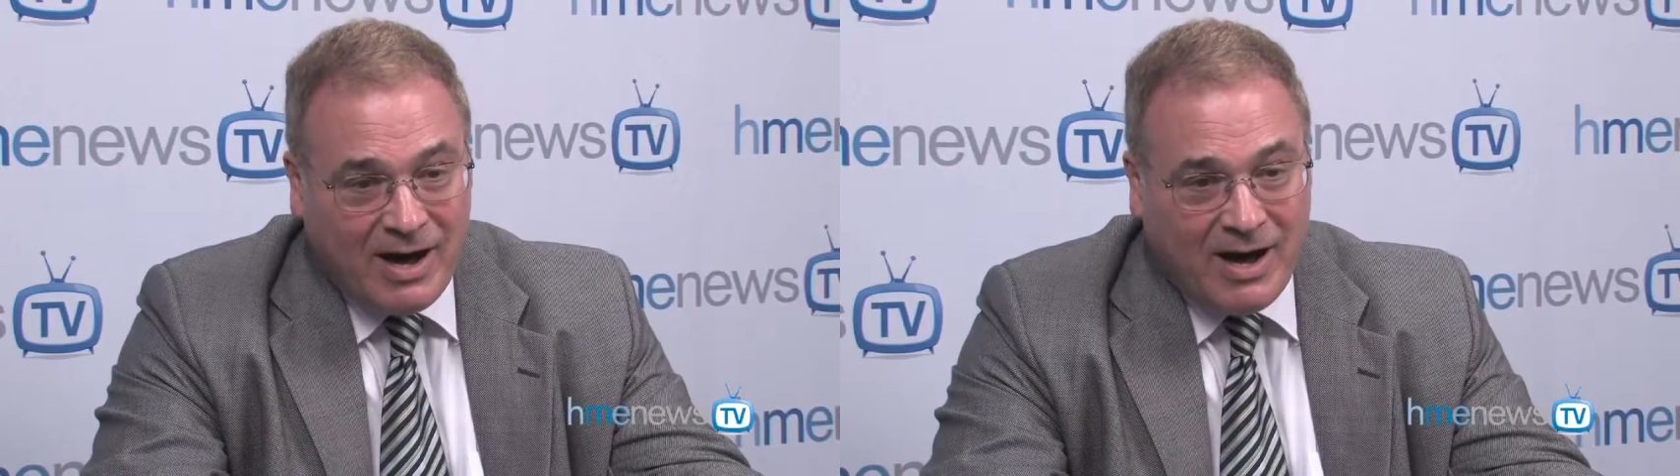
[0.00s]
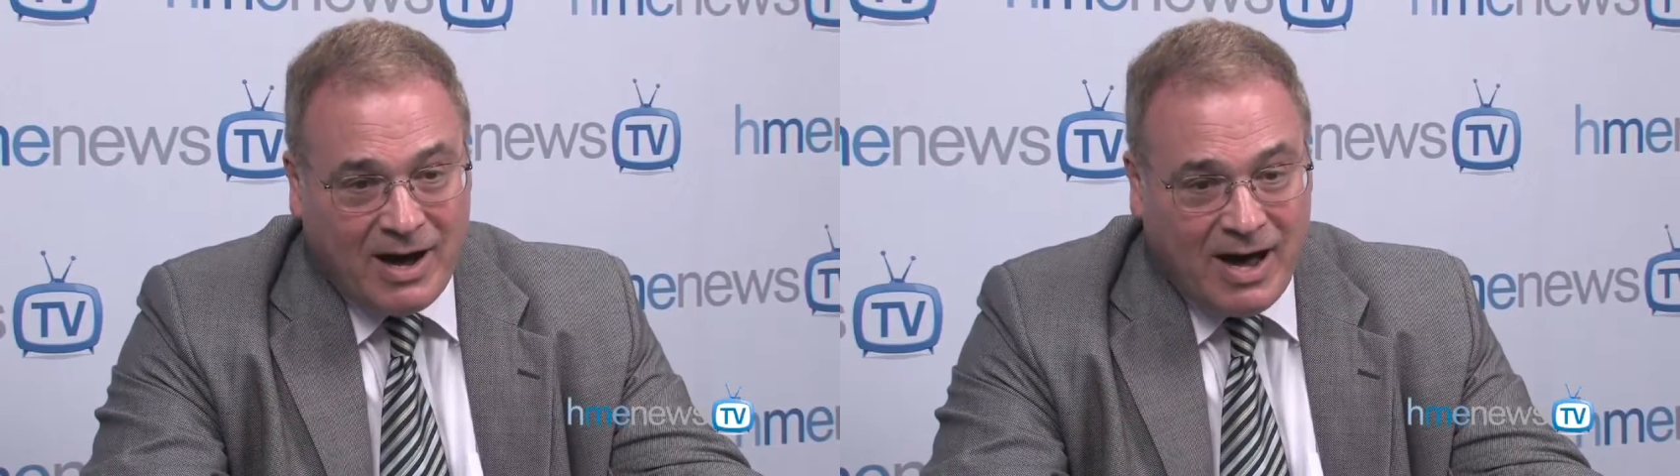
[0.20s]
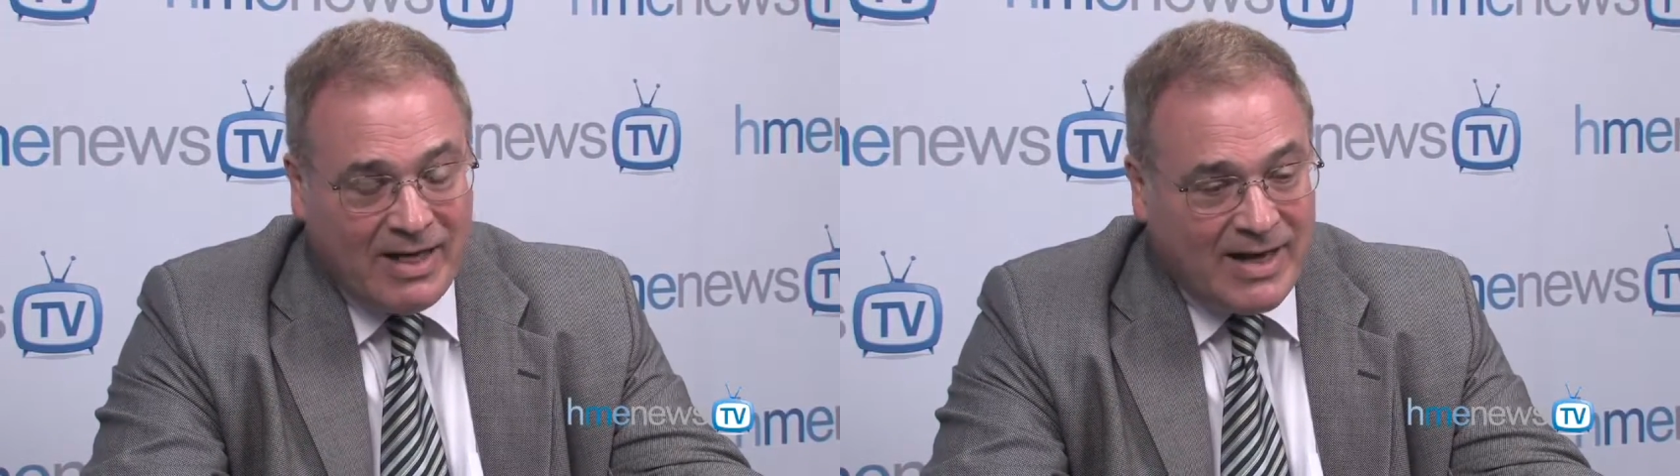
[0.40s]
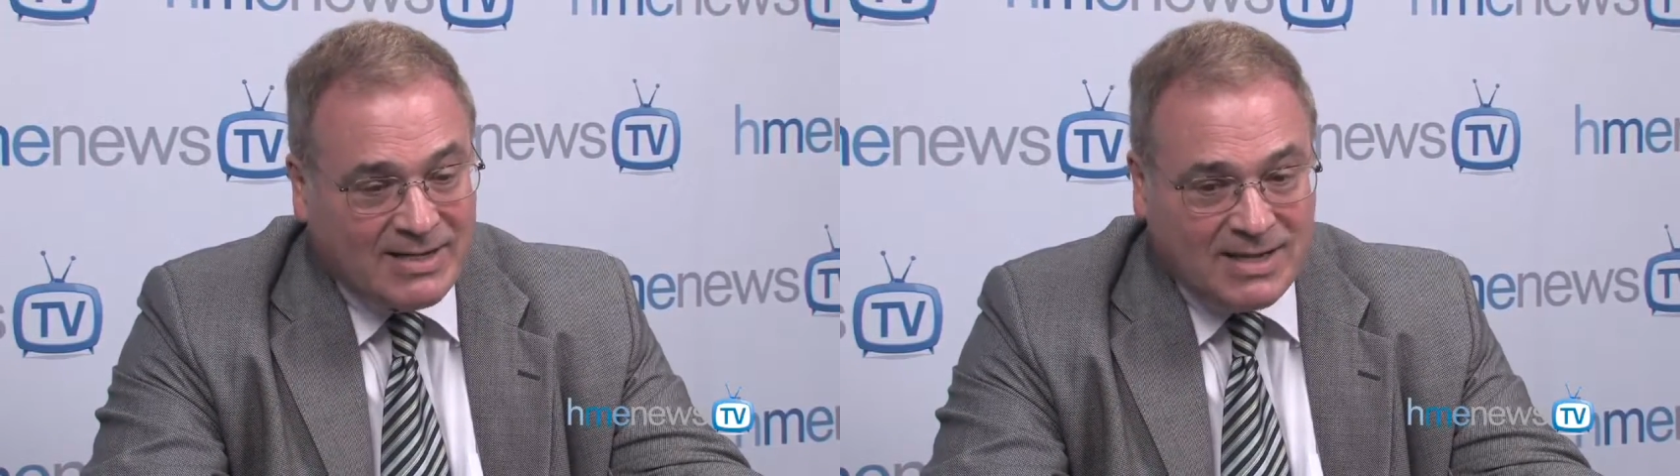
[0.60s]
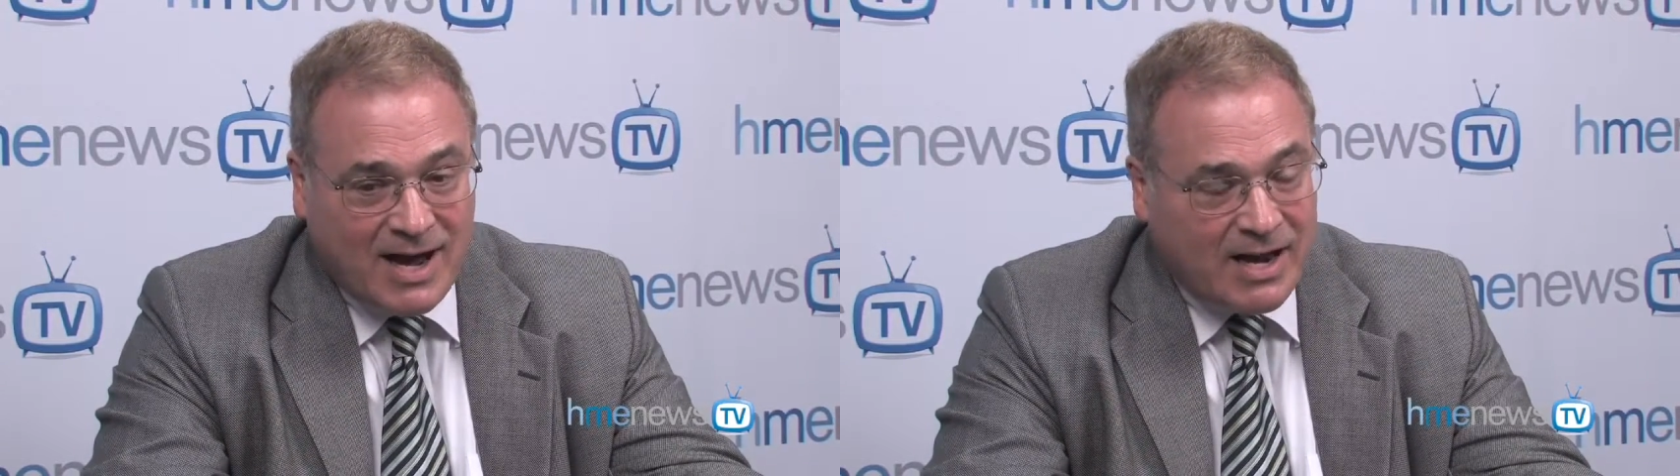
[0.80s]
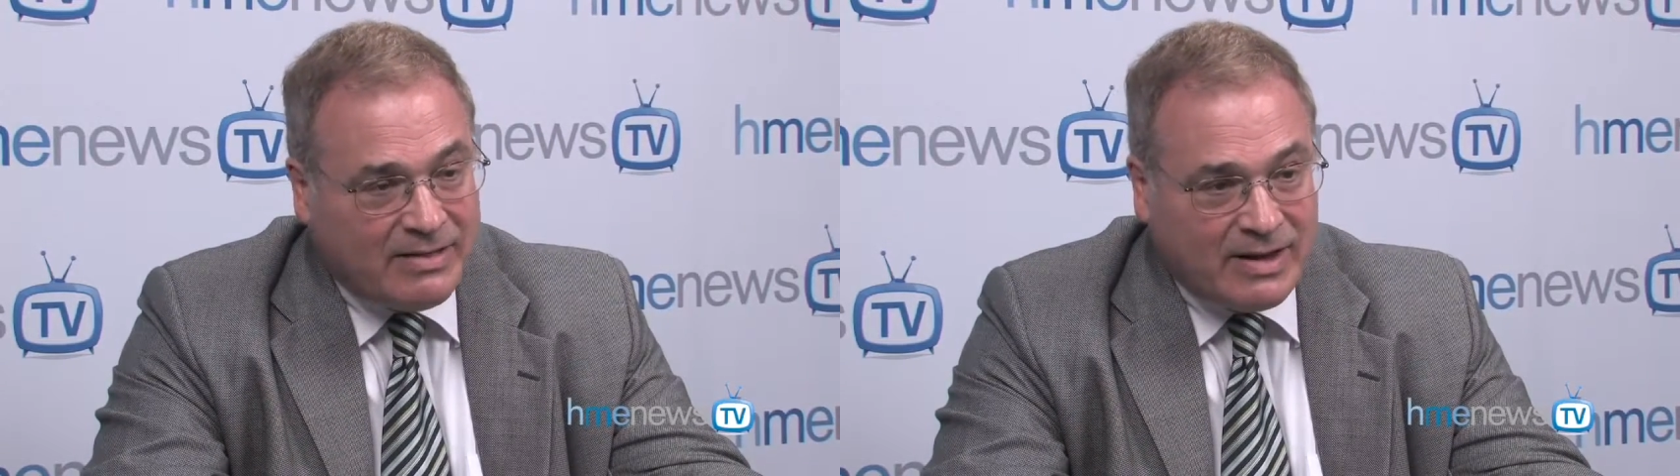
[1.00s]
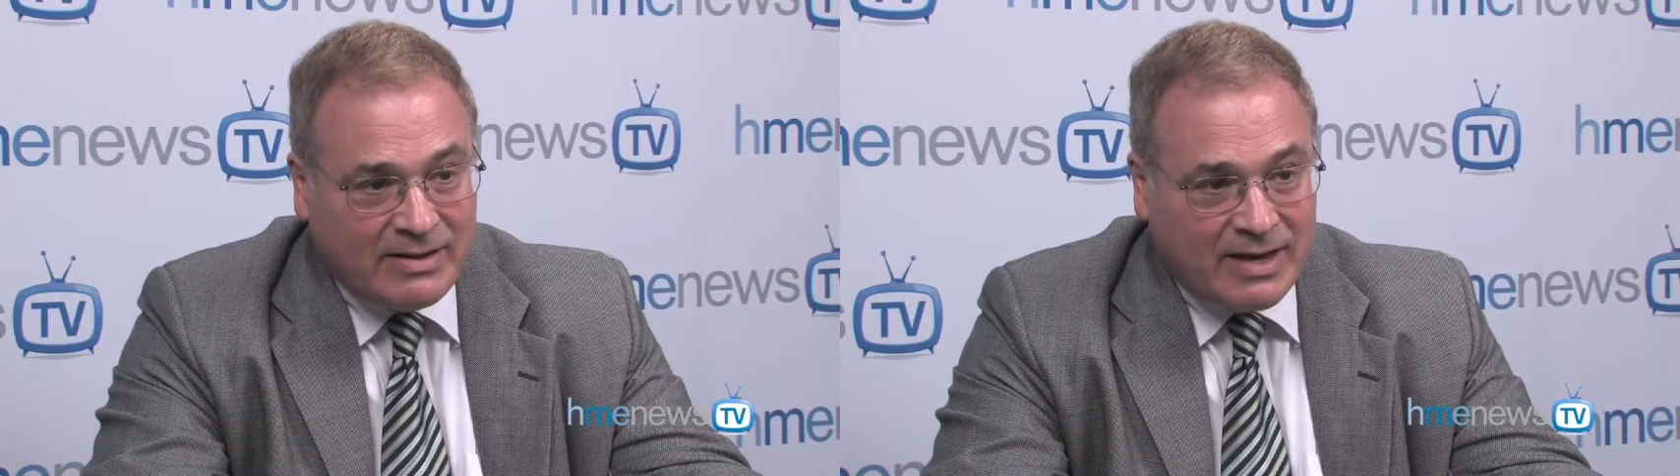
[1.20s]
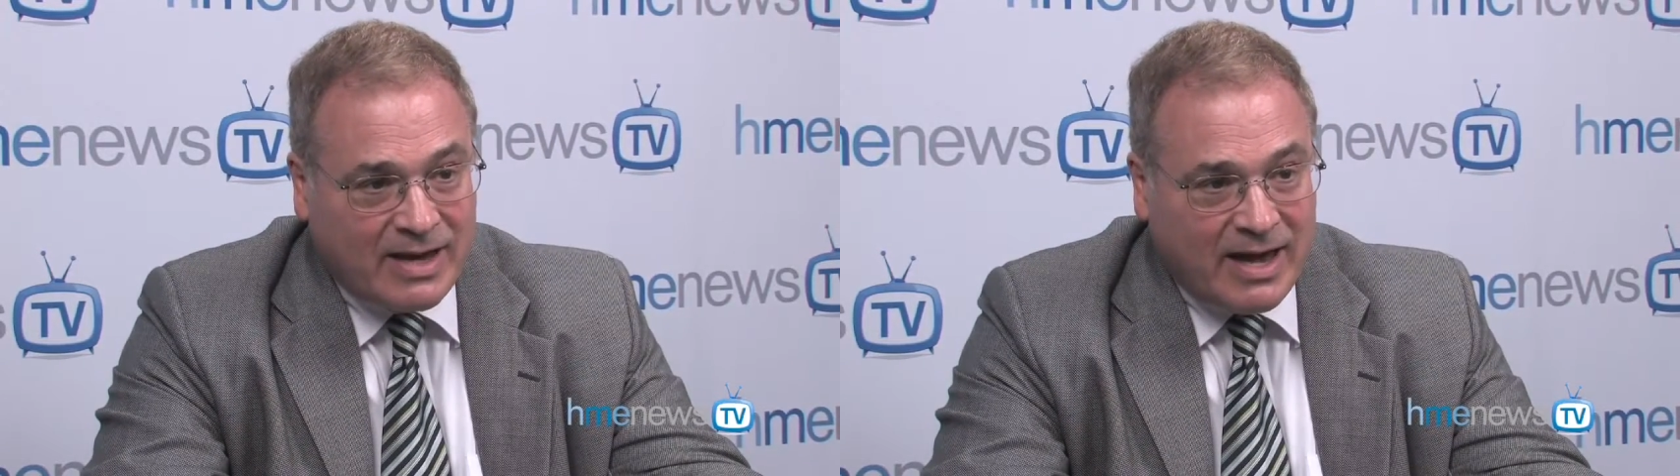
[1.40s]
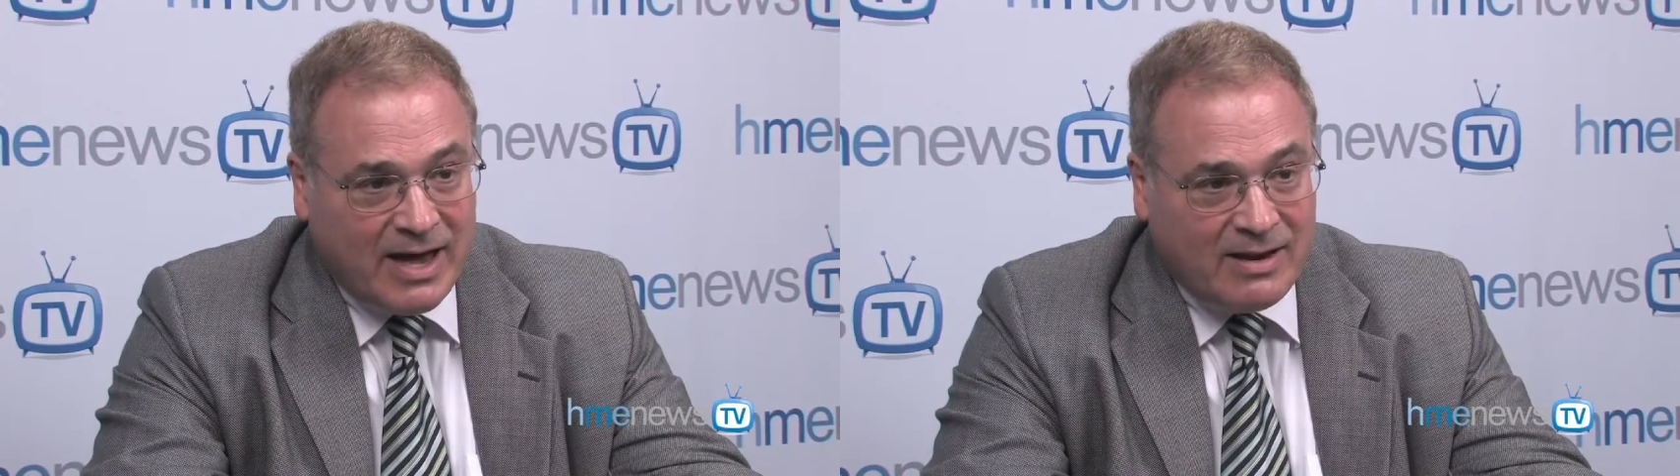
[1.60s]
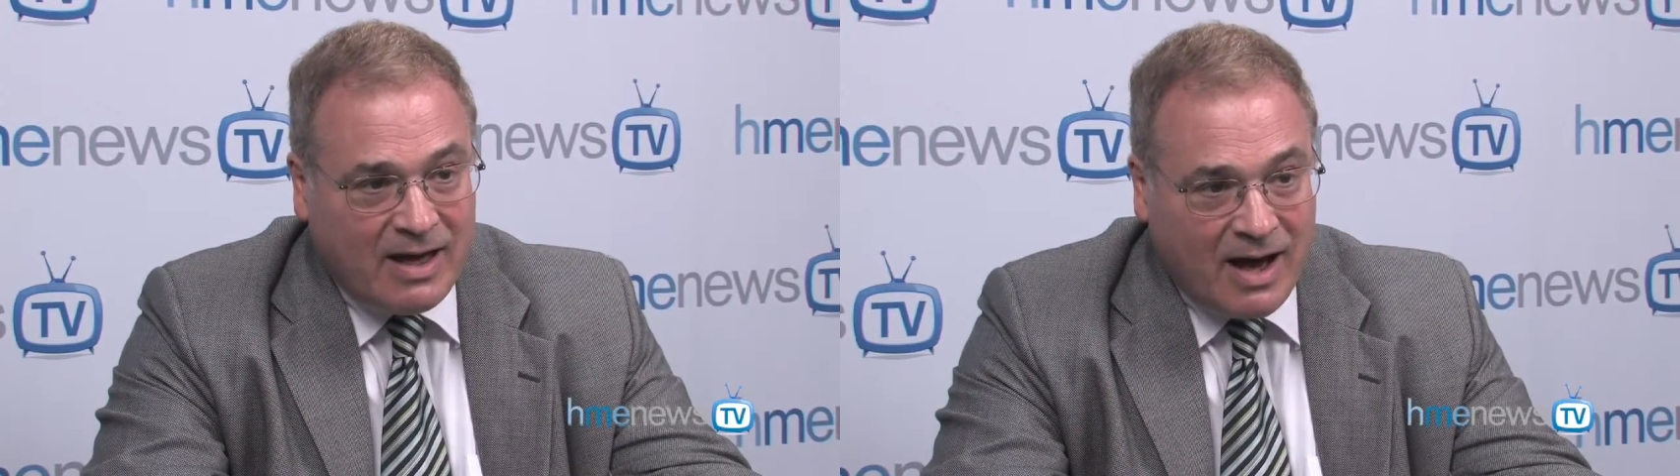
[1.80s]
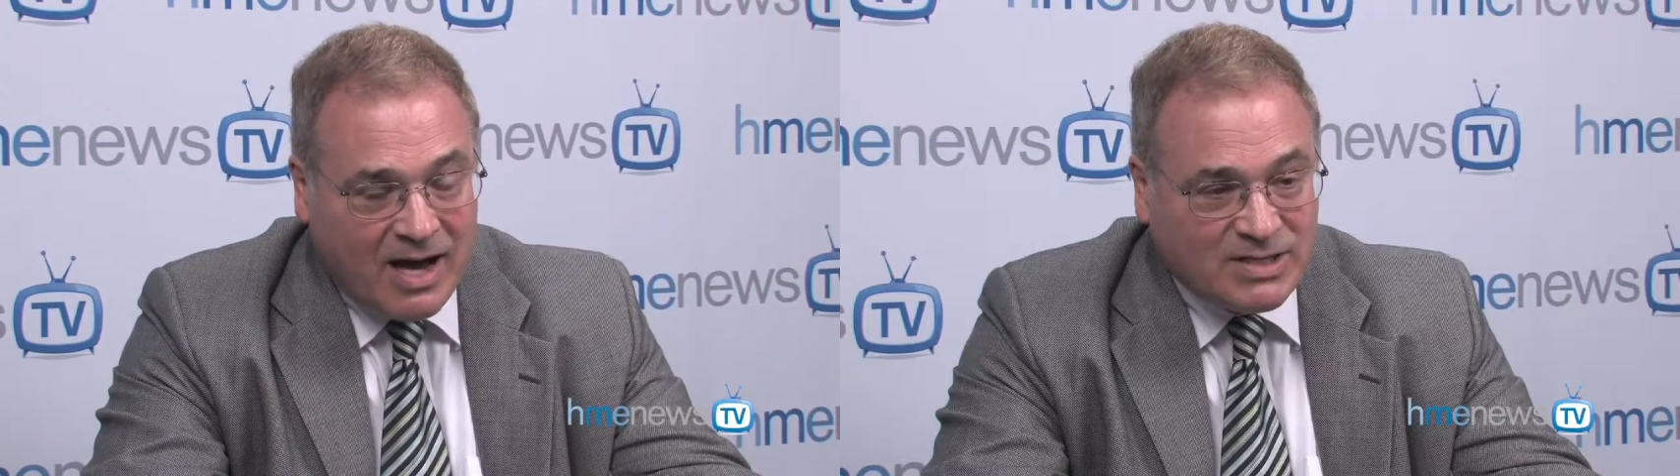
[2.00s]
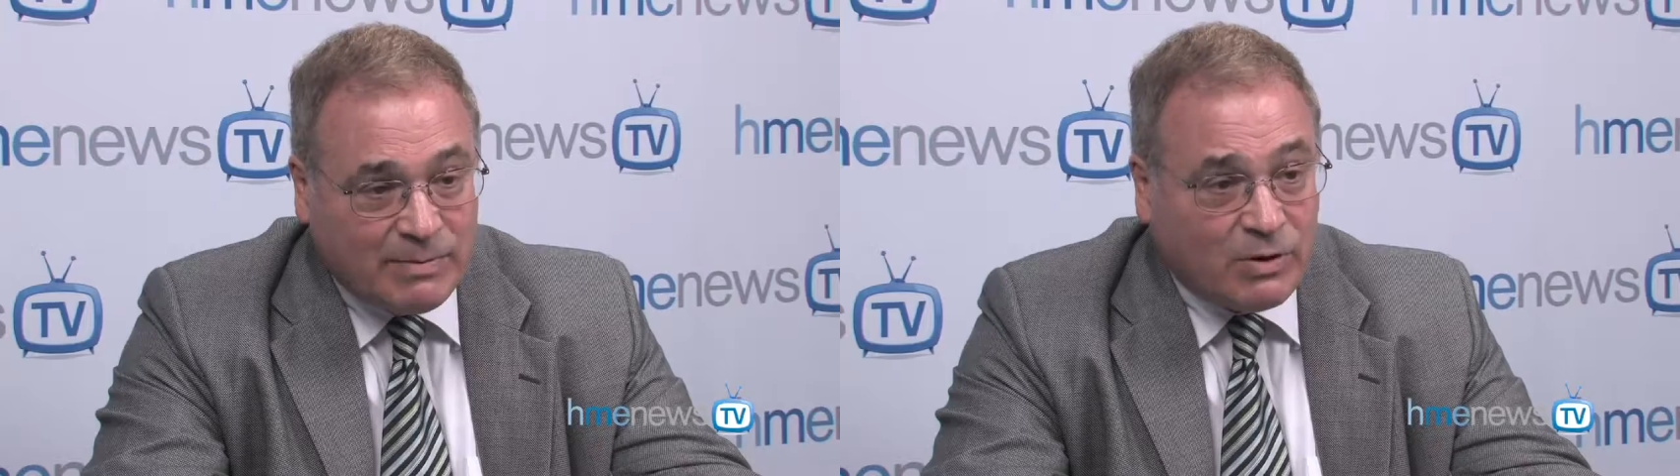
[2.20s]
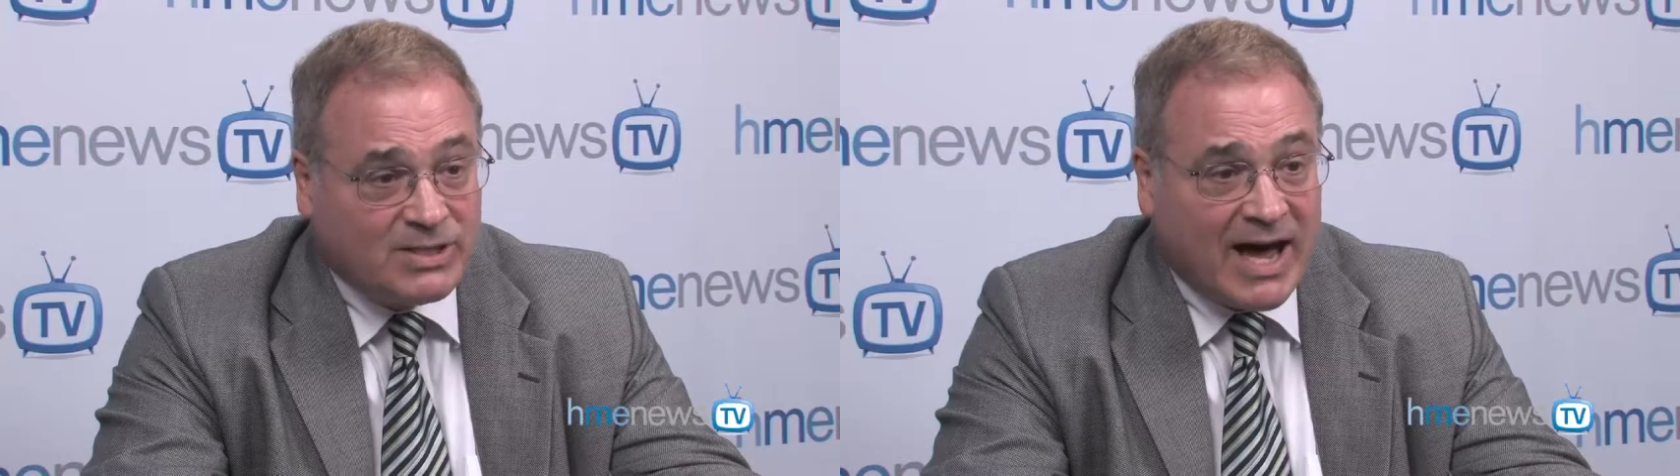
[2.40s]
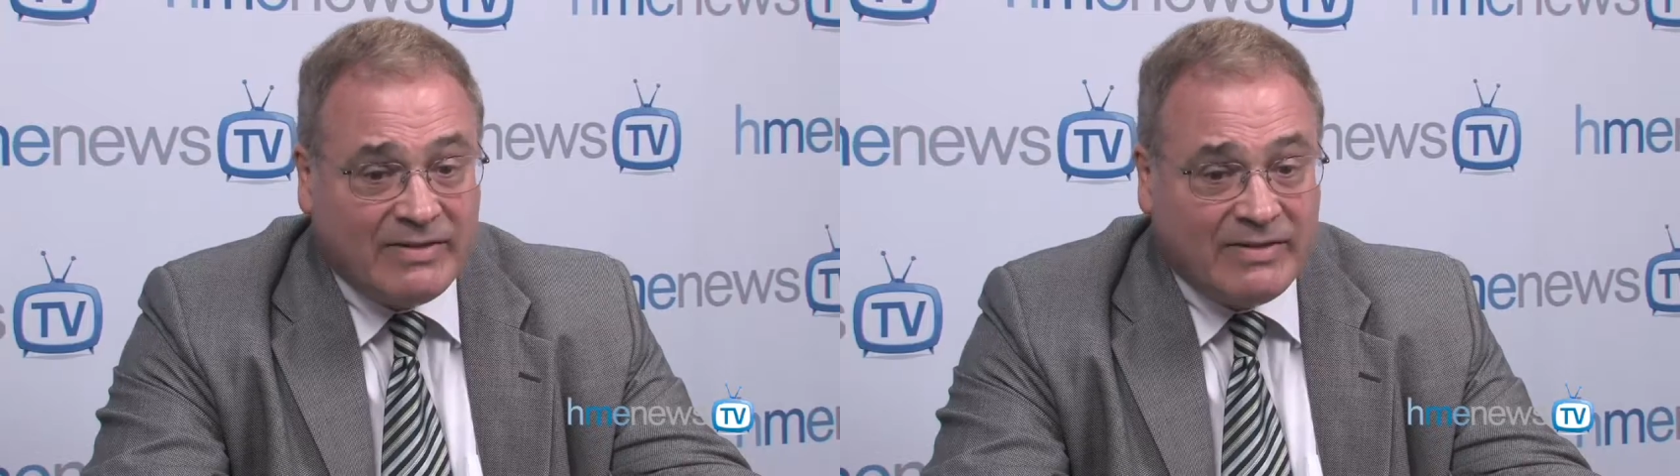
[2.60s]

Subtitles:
And that's the kind of thing that can get hospitals